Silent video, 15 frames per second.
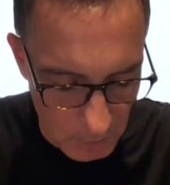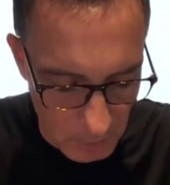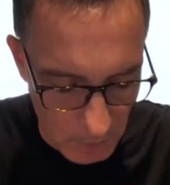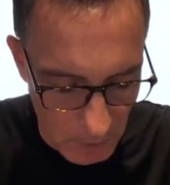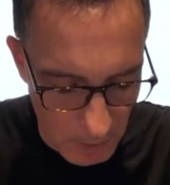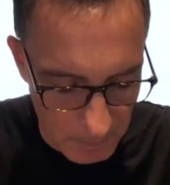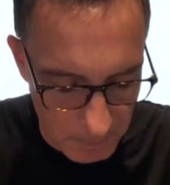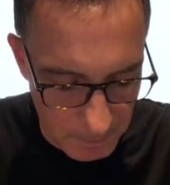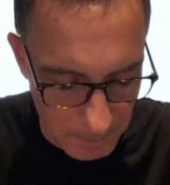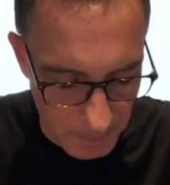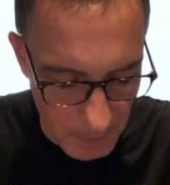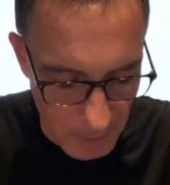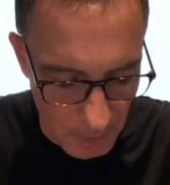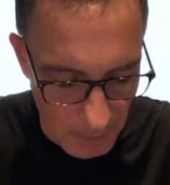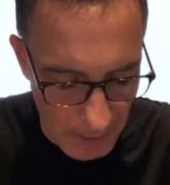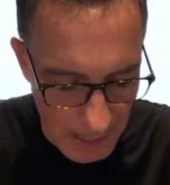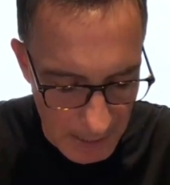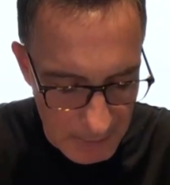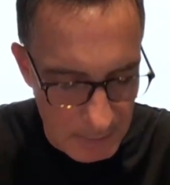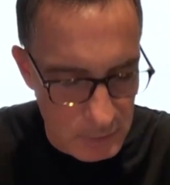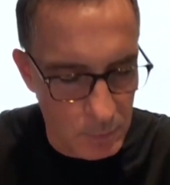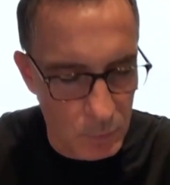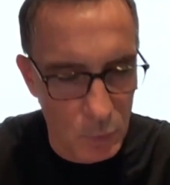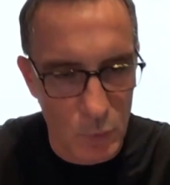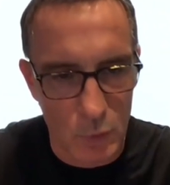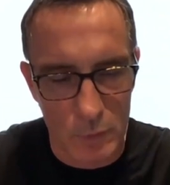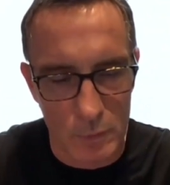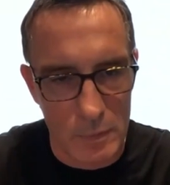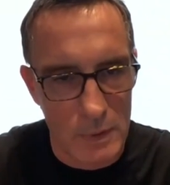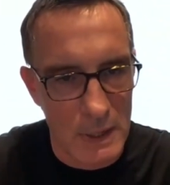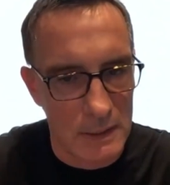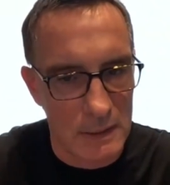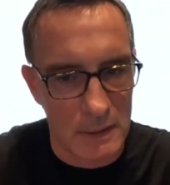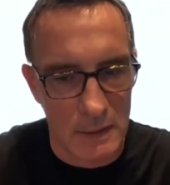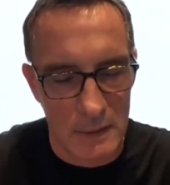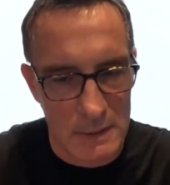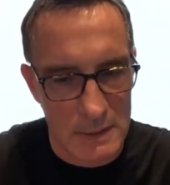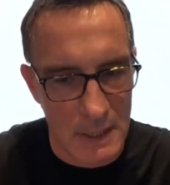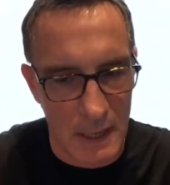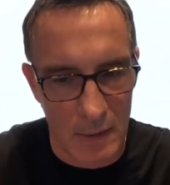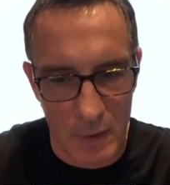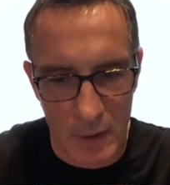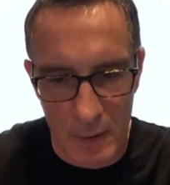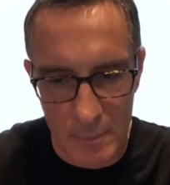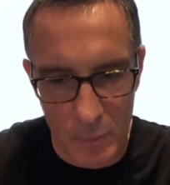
um, you know, there, there's more needed in this area,